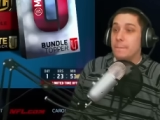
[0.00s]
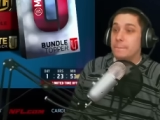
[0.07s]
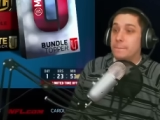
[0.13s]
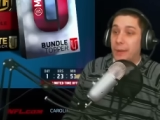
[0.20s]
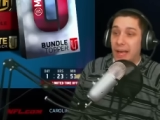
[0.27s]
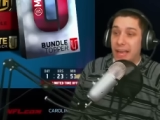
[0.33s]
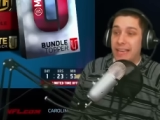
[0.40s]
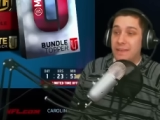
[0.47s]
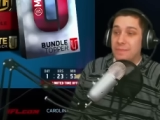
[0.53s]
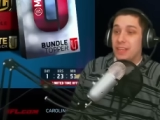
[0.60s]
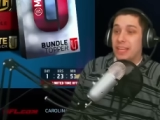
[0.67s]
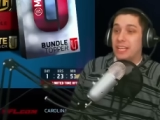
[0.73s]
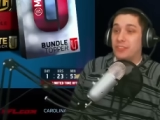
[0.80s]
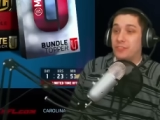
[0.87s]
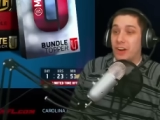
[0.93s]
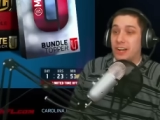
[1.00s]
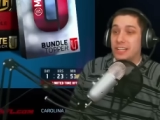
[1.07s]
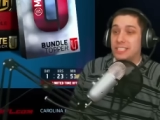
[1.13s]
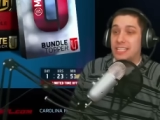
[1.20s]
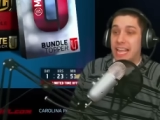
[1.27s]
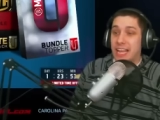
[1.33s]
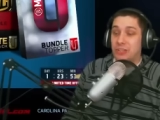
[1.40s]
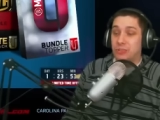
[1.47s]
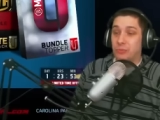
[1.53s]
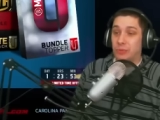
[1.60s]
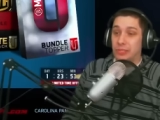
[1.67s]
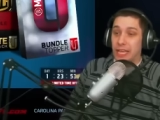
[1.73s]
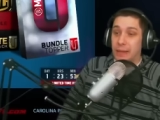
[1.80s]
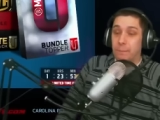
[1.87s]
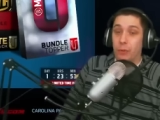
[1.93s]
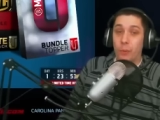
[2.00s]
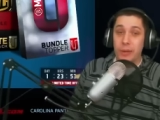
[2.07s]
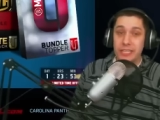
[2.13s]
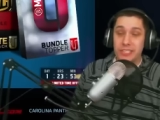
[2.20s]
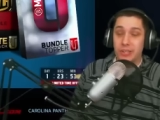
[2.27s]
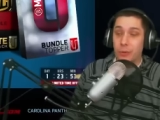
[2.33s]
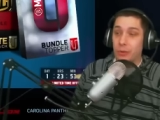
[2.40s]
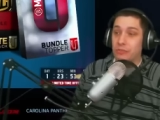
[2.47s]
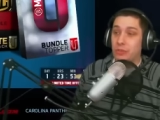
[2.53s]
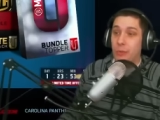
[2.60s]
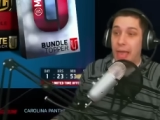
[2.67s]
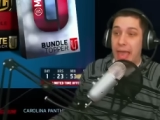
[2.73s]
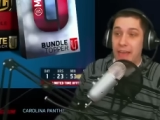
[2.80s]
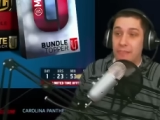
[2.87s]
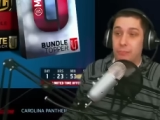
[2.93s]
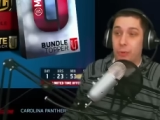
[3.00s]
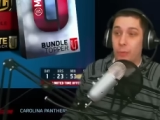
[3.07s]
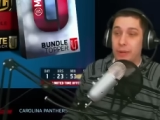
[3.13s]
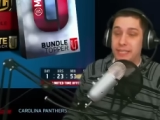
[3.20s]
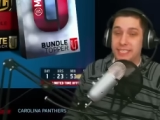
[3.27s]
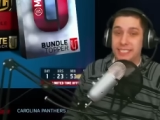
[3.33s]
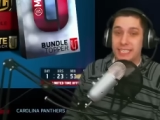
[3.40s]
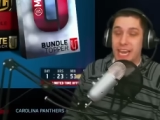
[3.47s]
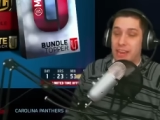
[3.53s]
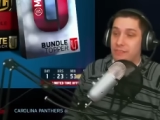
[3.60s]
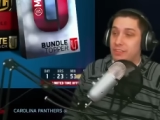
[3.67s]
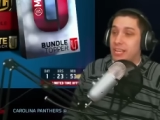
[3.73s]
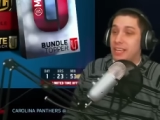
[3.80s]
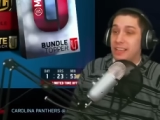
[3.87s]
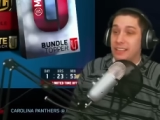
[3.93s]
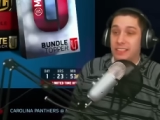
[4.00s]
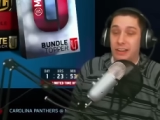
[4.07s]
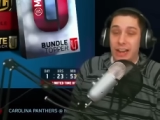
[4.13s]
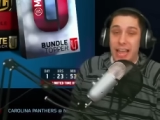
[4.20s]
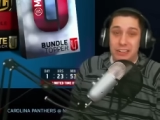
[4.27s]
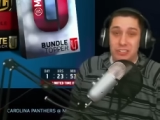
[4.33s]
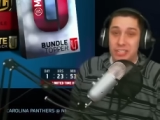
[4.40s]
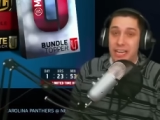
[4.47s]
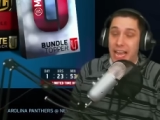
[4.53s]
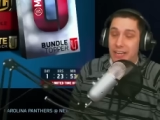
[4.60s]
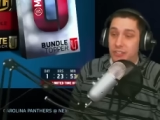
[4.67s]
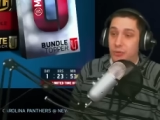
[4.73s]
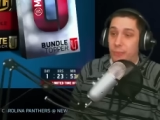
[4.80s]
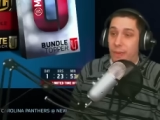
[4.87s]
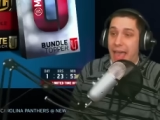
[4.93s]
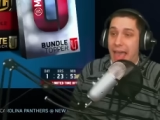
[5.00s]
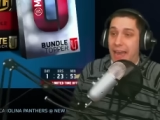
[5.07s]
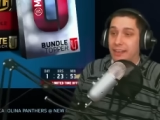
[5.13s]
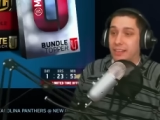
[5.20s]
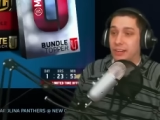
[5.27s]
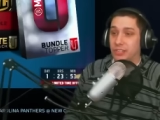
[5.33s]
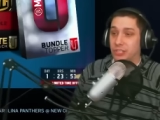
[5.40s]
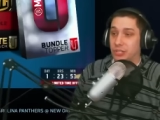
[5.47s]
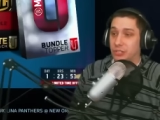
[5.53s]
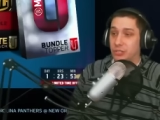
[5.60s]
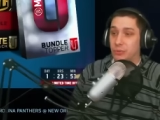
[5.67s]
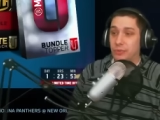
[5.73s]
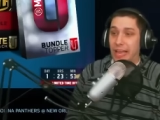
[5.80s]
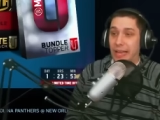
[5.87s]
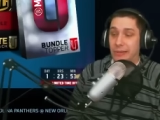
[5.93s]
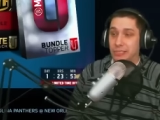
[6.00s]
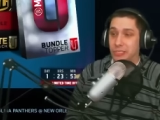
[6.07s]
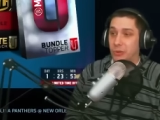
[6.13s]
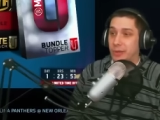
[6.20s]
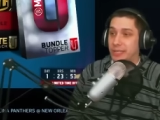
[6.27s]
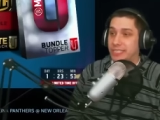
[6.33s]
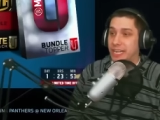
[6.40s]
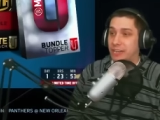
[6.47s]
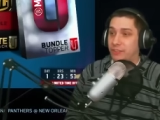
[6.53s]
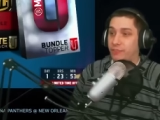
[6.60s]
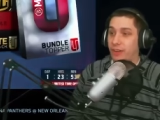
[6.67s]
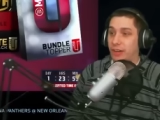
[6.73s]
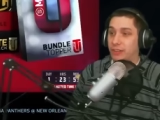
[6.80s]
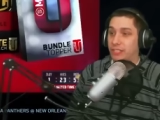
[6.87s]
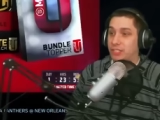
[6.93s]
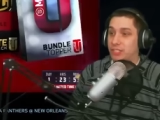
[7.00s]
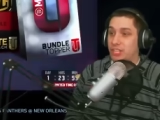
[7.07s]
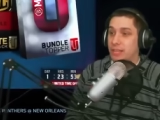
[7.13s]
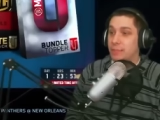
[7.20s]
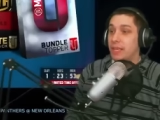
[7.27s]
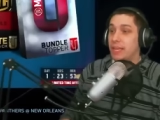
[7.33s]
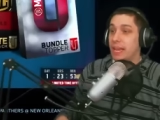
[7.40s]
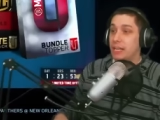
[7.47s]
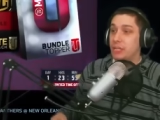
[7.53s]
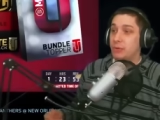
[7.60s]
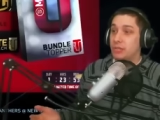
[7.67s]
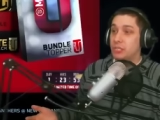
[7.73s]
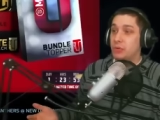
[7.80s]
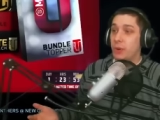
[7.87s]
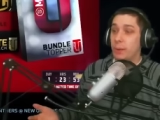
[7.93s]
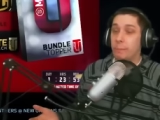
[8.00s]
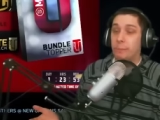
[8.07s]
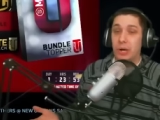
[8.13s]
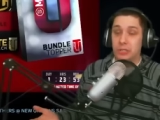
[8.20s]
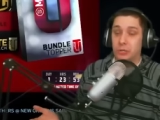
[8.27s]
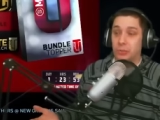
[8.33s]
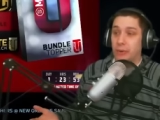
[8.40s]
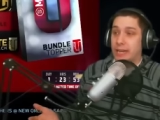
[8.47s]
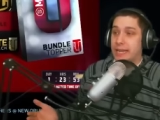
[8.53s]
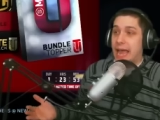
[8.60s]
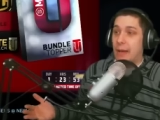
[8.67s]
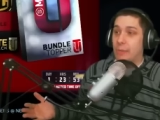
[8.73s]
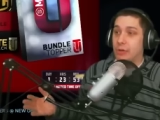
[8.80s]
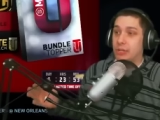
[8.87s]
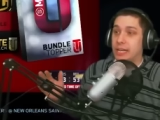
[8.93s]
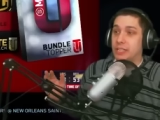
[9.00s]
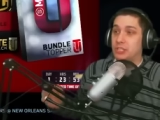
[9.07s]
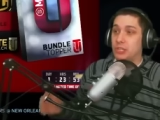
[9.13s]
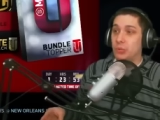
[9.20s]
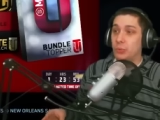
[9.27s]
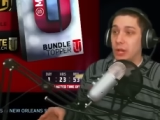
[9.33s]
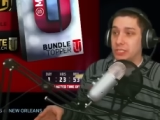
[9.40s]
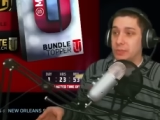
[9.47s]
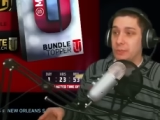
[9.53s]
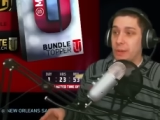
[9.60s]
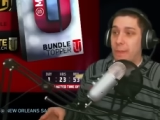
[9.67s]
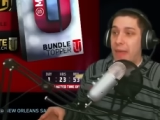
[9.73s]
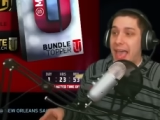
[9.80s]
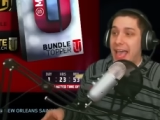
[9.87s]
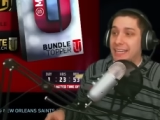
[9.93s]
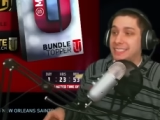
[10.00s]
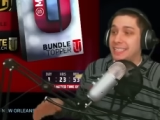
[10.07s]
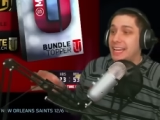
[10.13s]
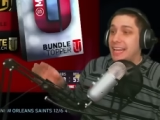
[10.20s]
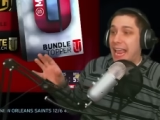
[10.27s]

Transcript: But as far as the actual like points go, if you have points saved, they're actually not too bad. They're, they're 2,000 coins. That is fairly cheap. And you can do a bundle right now where you get two ultimate packs